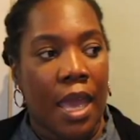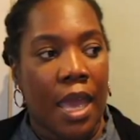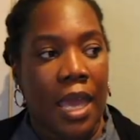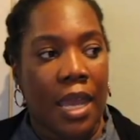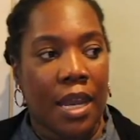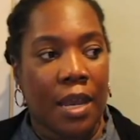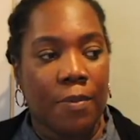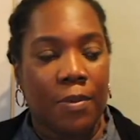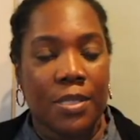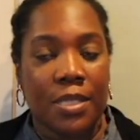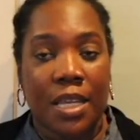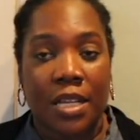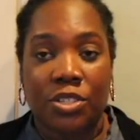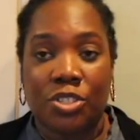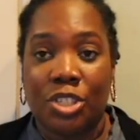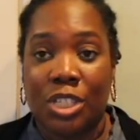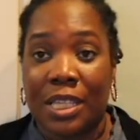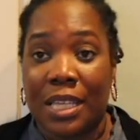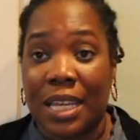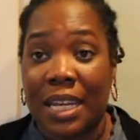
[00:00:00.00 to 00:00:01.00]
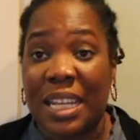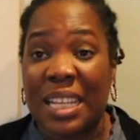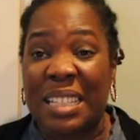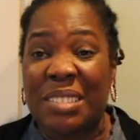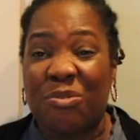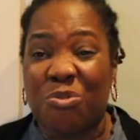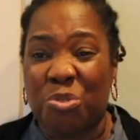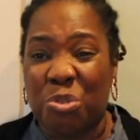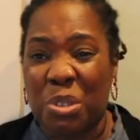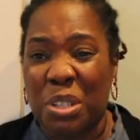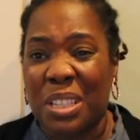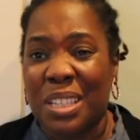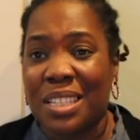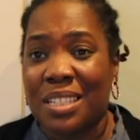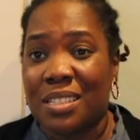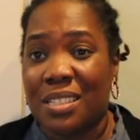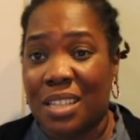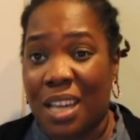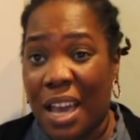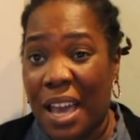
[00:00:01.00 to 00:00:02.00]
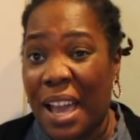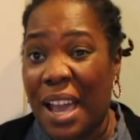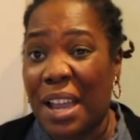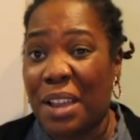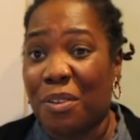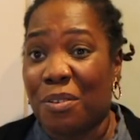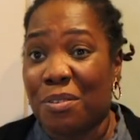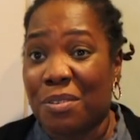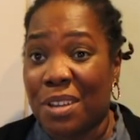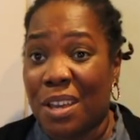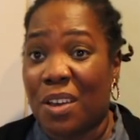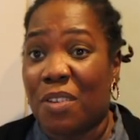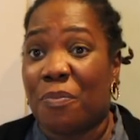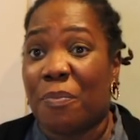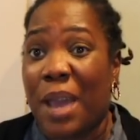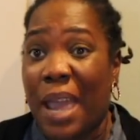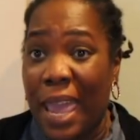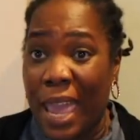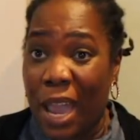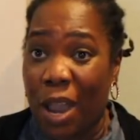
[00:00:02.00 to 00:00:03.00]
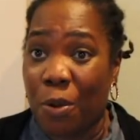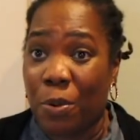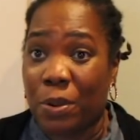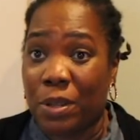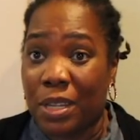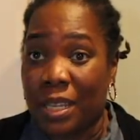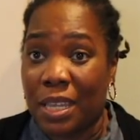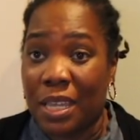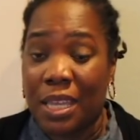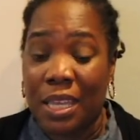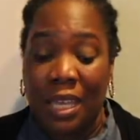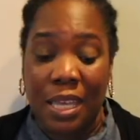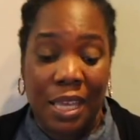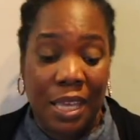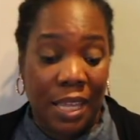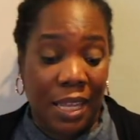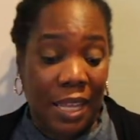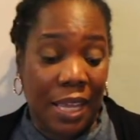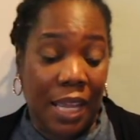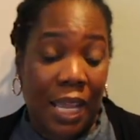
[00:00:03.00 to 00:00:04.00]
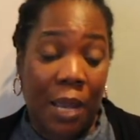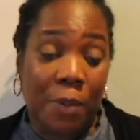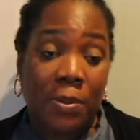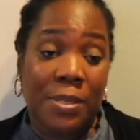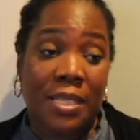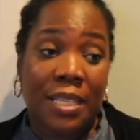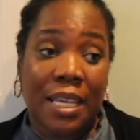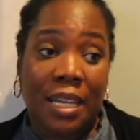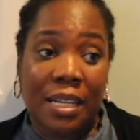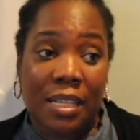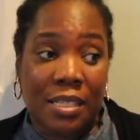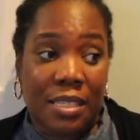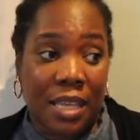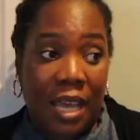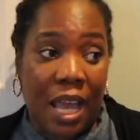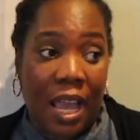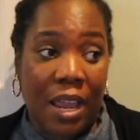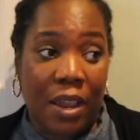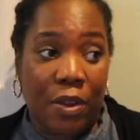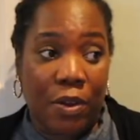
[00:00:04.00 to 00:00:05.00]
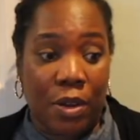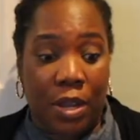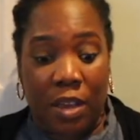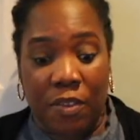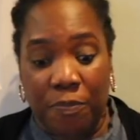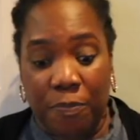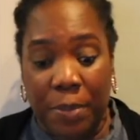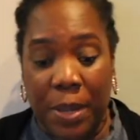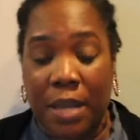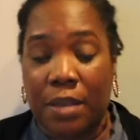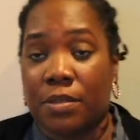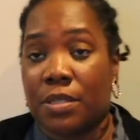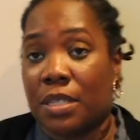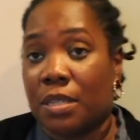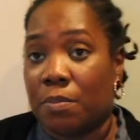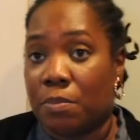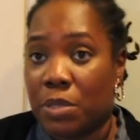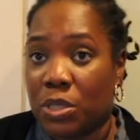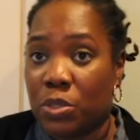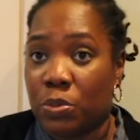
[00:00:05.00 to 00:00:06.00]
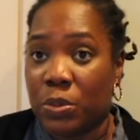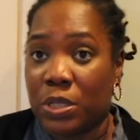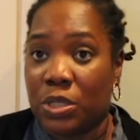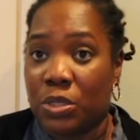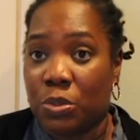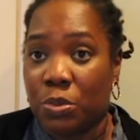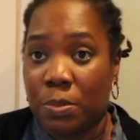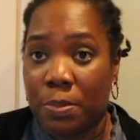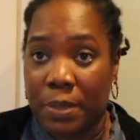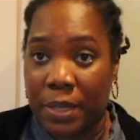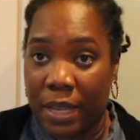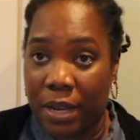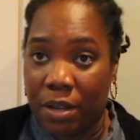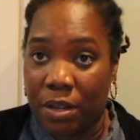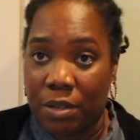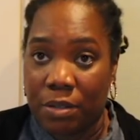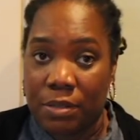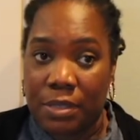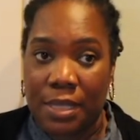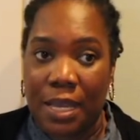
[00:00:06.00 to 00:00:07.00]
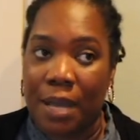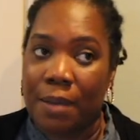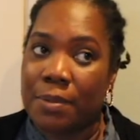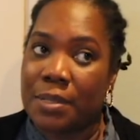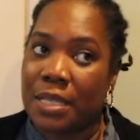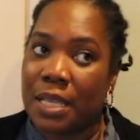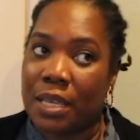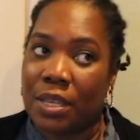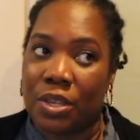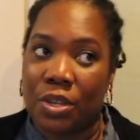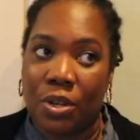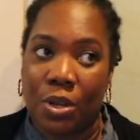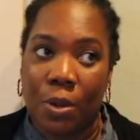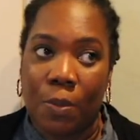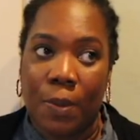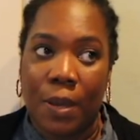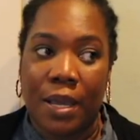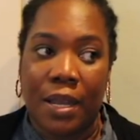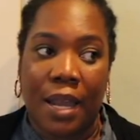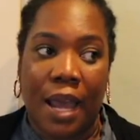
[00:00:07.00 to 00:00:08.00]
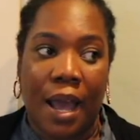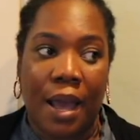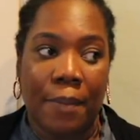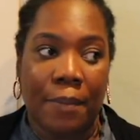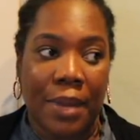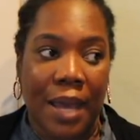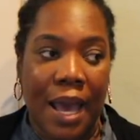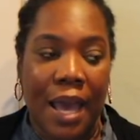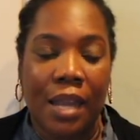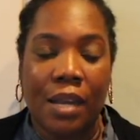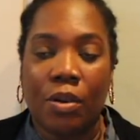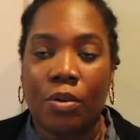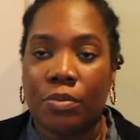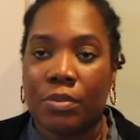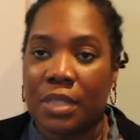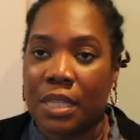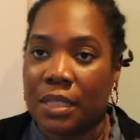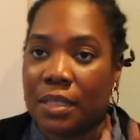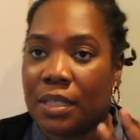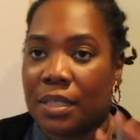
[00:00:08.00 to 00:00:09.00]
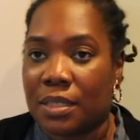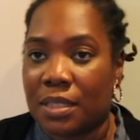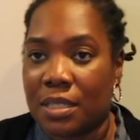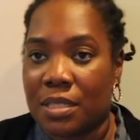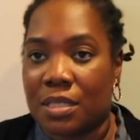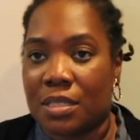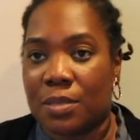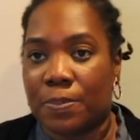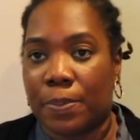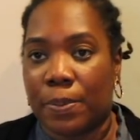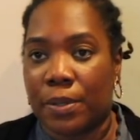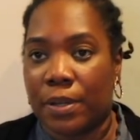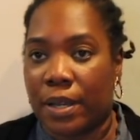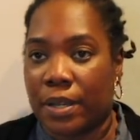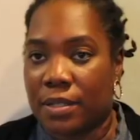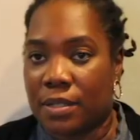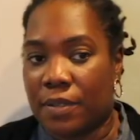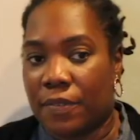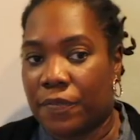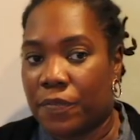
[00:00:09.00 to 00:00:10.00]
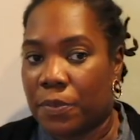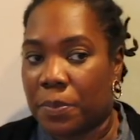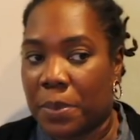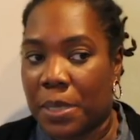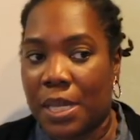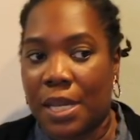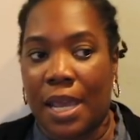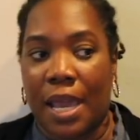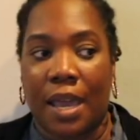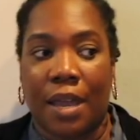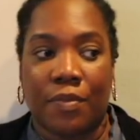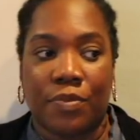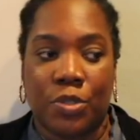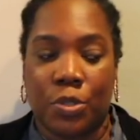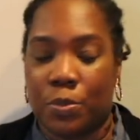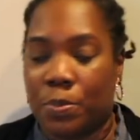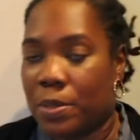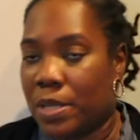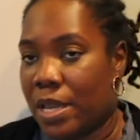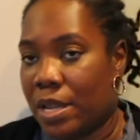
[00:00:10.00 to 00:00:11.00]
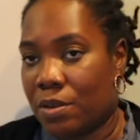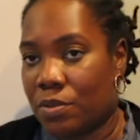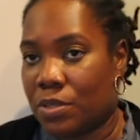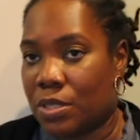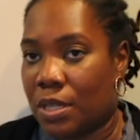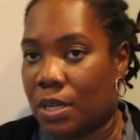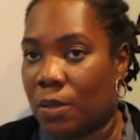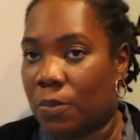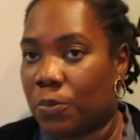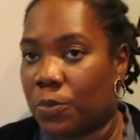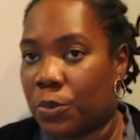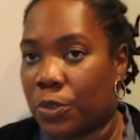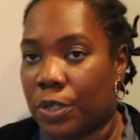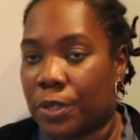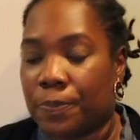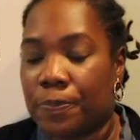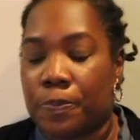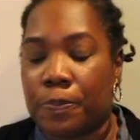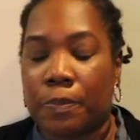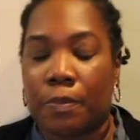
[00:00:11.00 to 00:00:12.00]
I was actually getting really tired of my hourly. Like, I was getting tired of bouncing between two planners. I was like, you know what? I don't think that this is productive for me to have two planners anymore.